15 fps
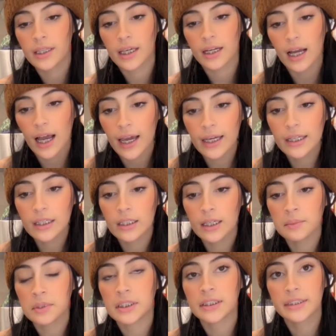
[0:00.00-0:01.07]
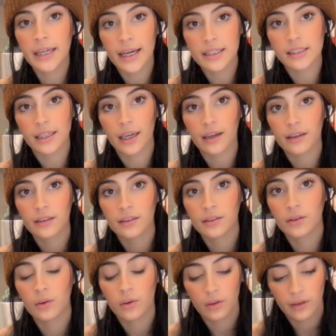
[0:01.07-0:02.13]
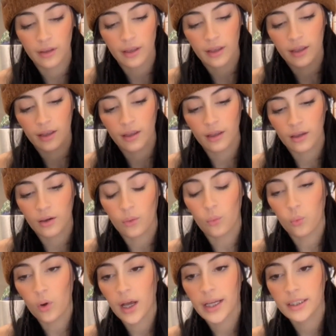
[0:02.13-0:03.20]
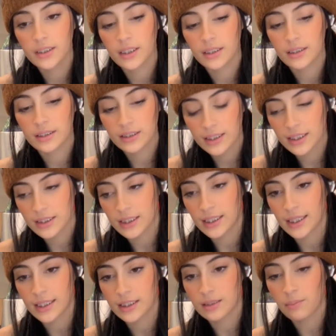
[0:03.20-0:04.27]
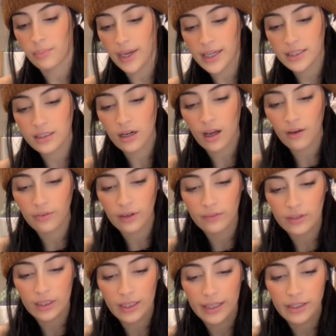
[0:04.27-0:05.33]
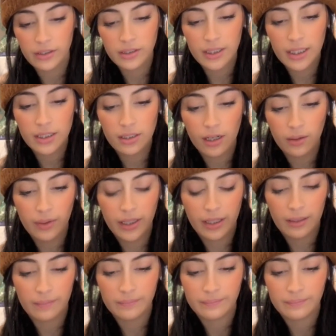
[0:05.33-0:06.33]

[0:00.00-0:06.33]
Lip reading: that I am guessing what seasonings based off of the letters they start with.